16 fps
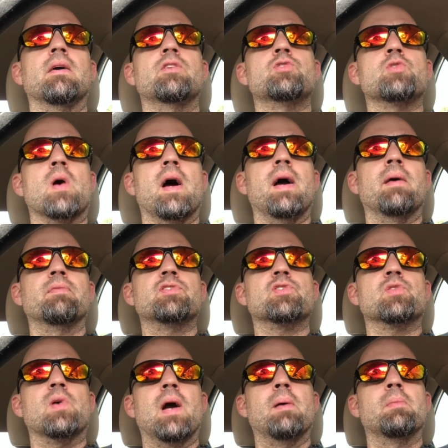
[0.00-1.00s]
Triumph
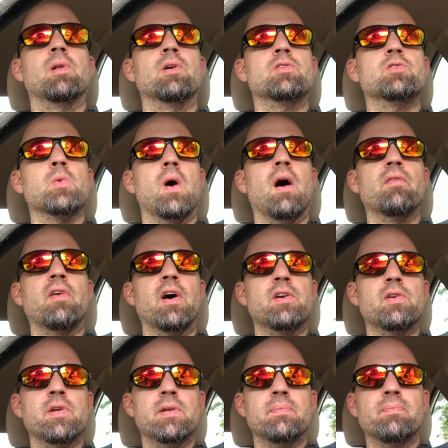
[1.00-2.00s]
Scrambler
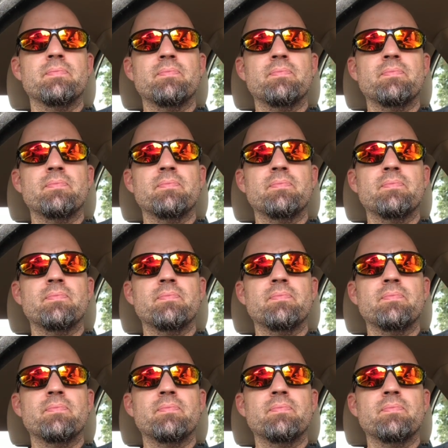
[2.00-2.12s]
1200.